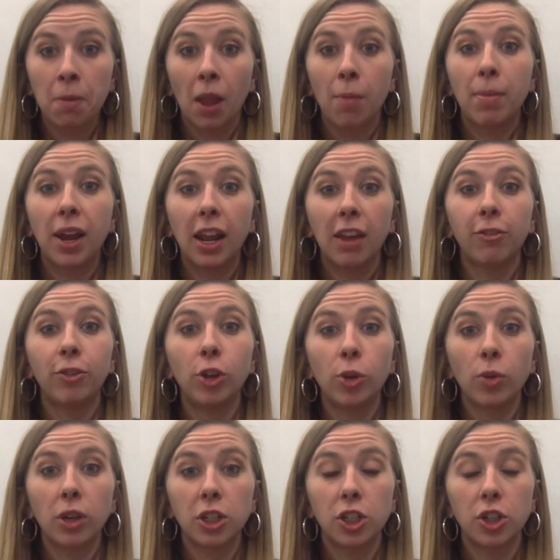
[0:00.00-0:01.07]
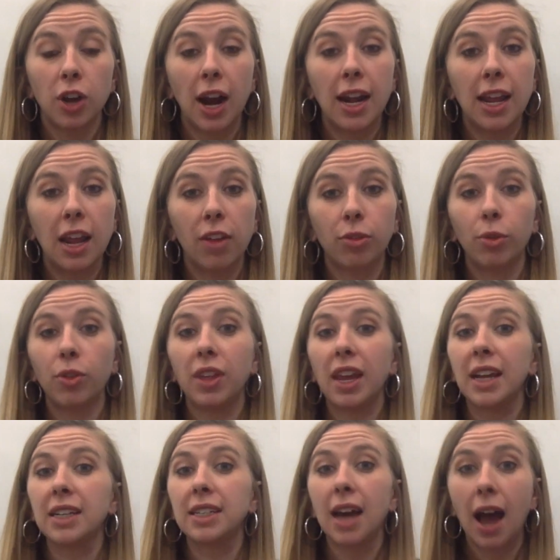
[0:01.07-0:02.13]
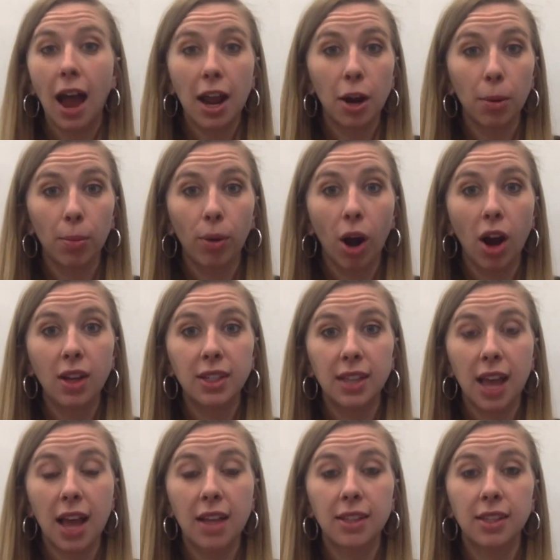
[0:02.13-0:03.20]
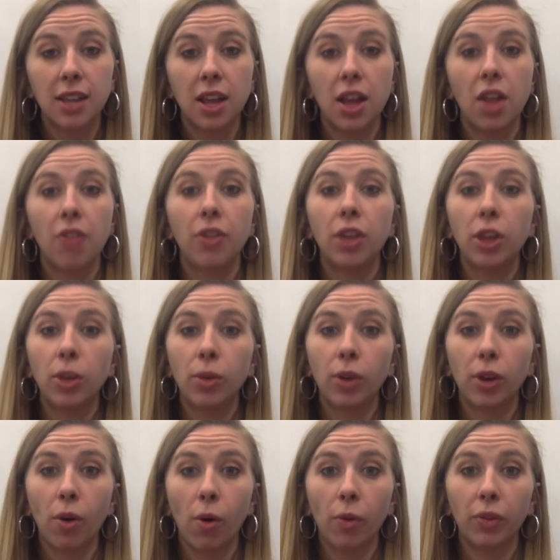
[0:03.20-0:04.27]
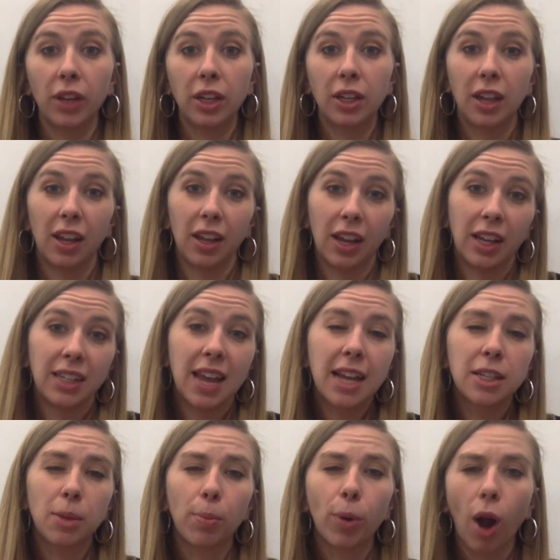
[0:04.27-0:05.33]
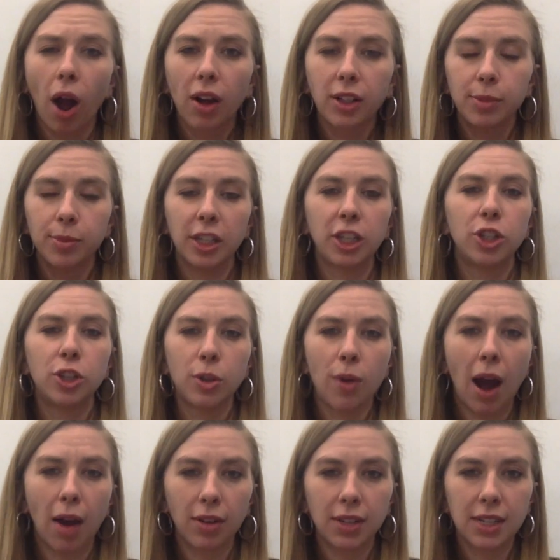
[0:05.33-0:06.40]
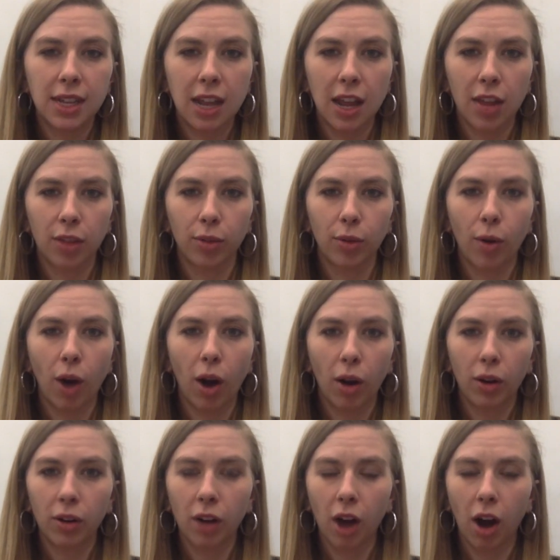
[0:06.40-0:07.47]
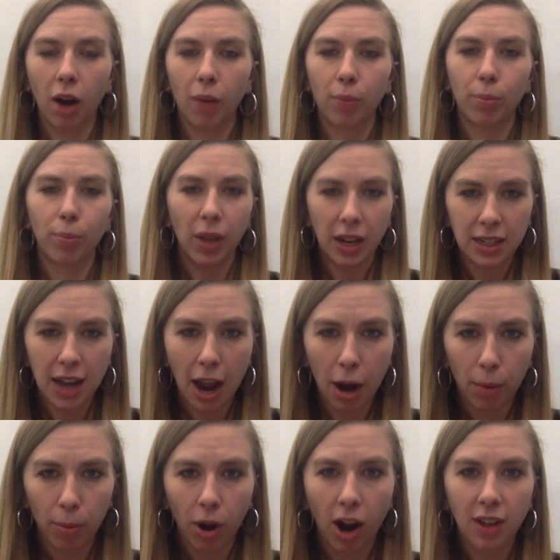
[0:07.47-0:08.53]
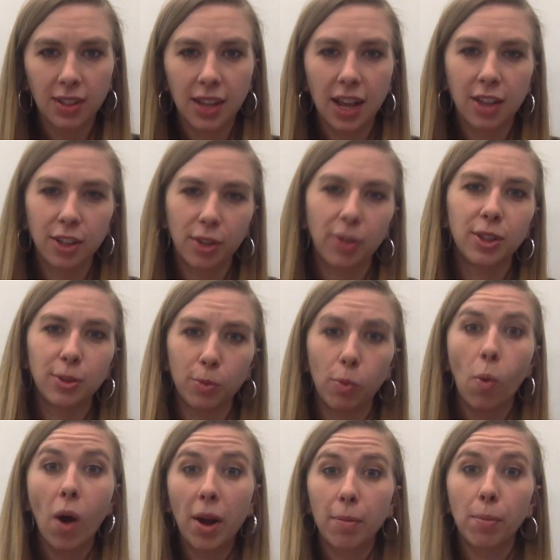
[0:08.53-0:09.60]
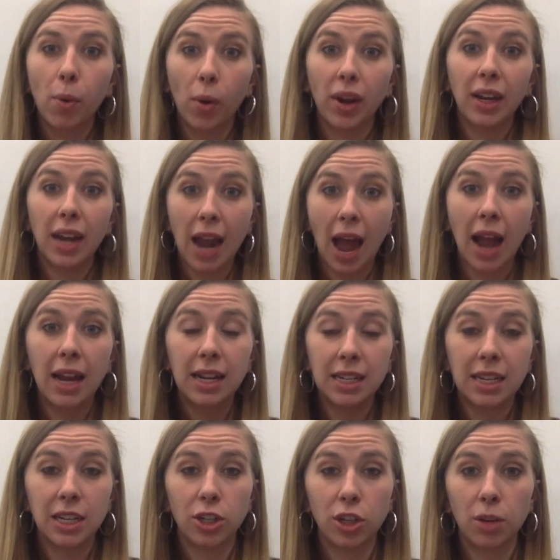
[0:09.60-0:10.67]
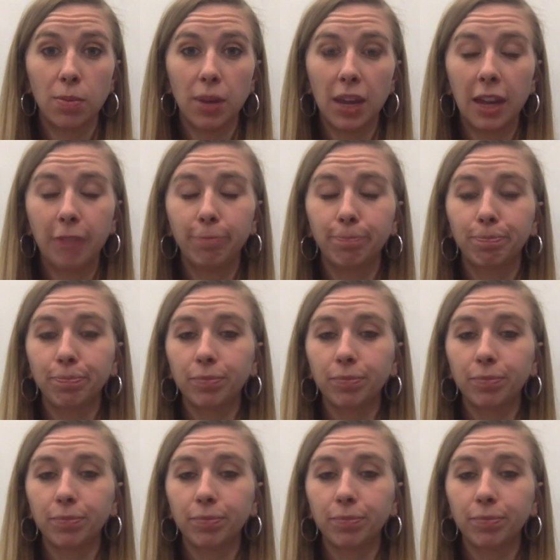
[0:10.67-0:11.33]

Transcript: But if you were to try to get through the entire process, then it takes approximately 2 hours to get through our entire process. So it's 1.9 TGP